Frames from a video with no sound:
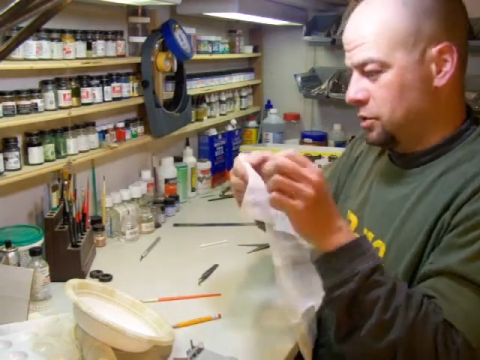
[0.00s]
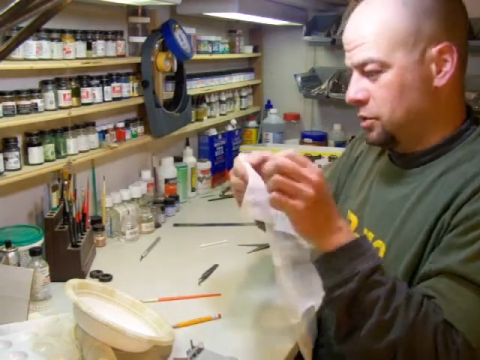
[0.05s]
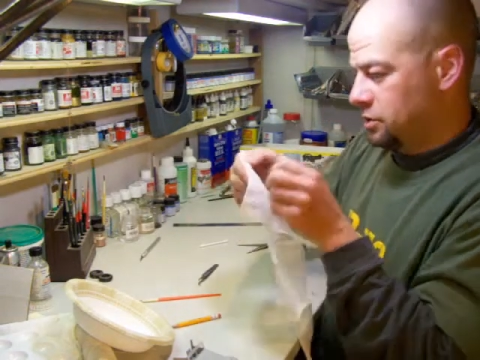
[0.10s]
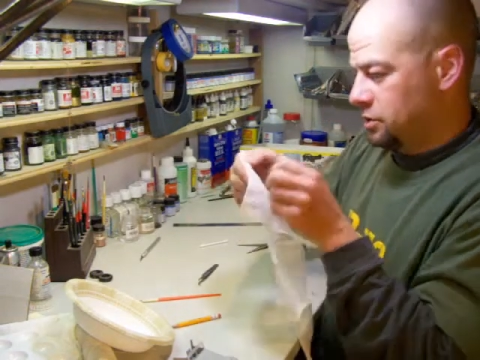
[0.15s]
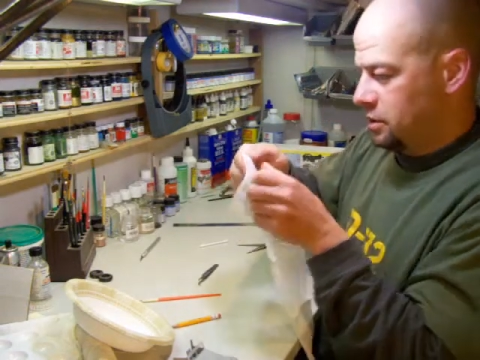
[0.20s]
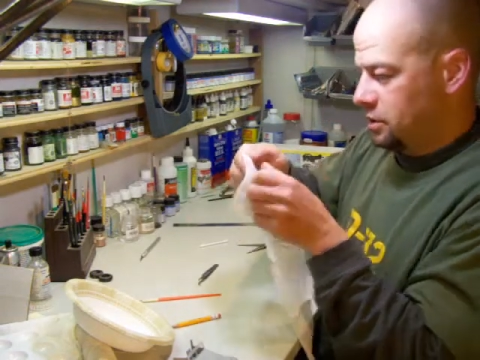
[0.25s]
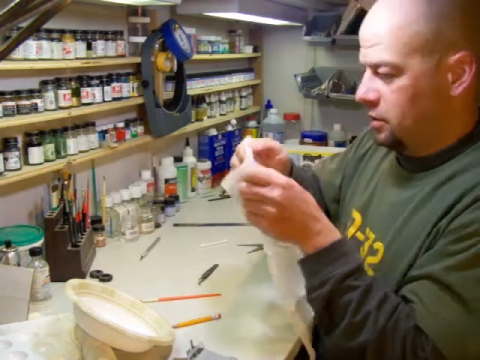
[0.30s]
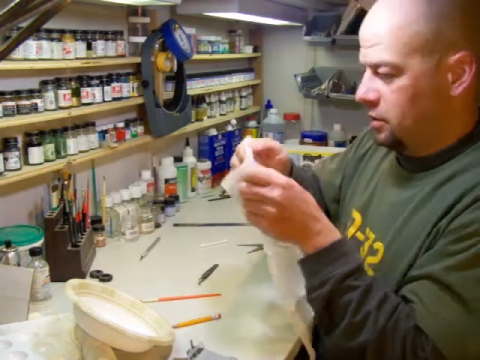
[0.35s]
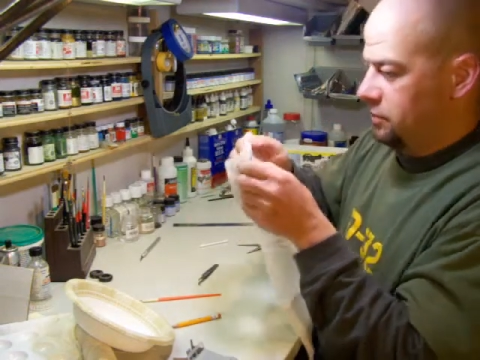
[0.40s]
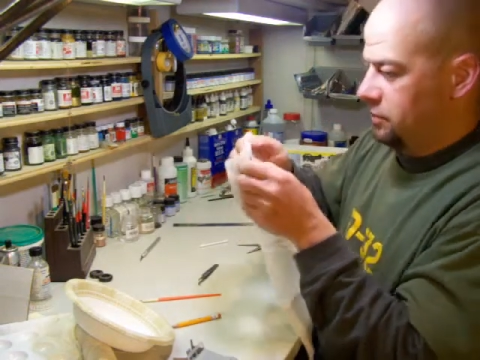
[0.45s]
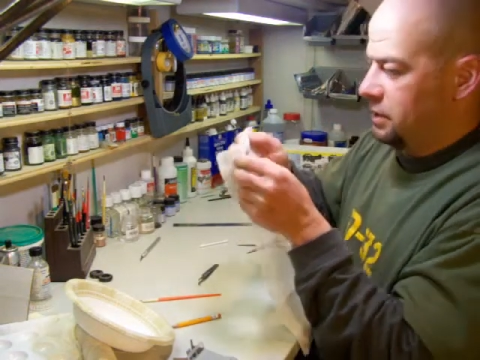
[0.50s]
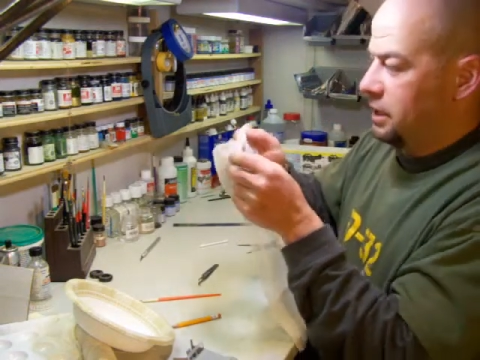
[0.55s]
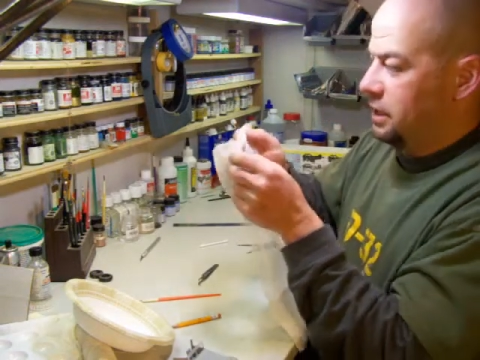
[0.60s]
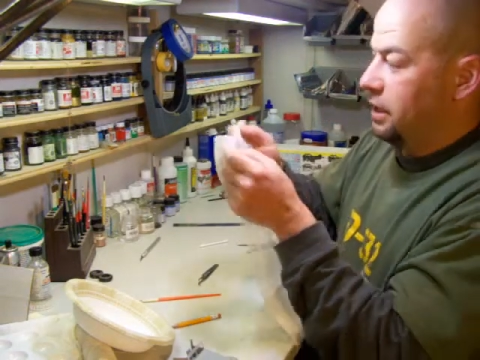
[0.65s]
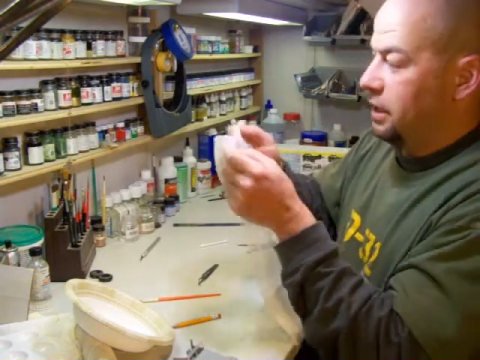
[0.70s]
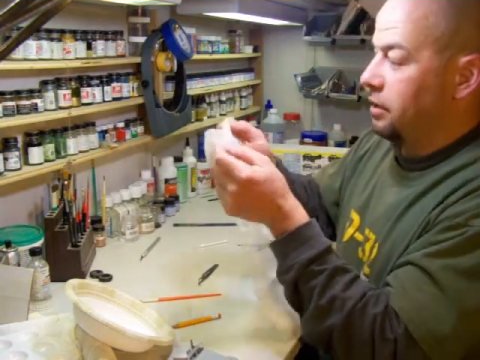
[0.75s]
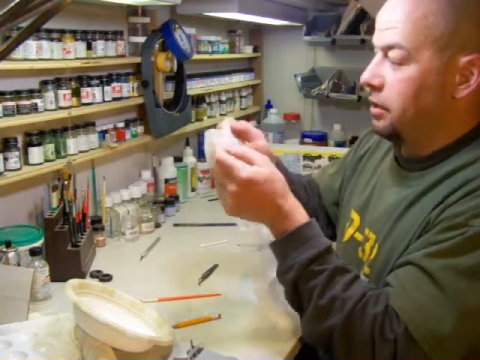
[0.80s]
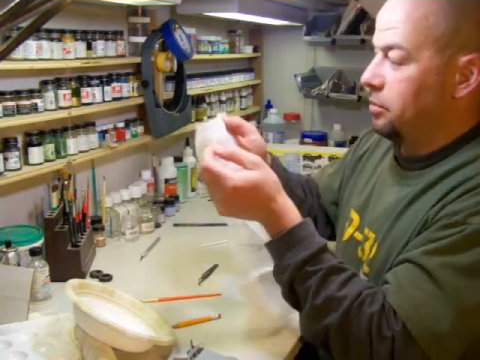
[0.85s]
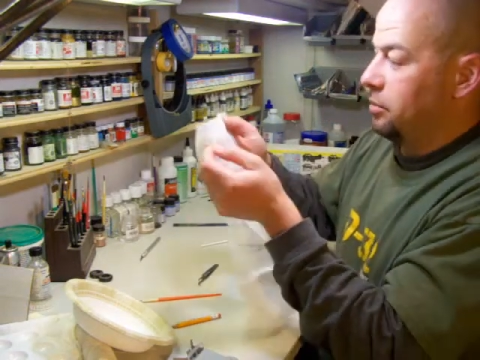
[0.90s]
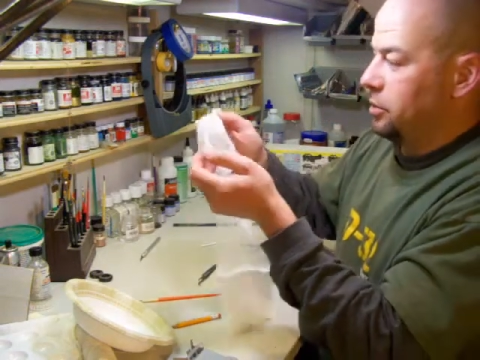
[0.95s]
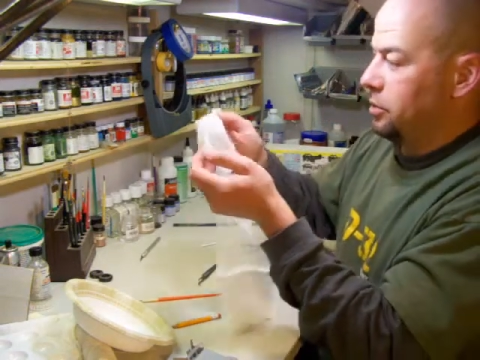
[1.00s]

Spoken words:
itself together,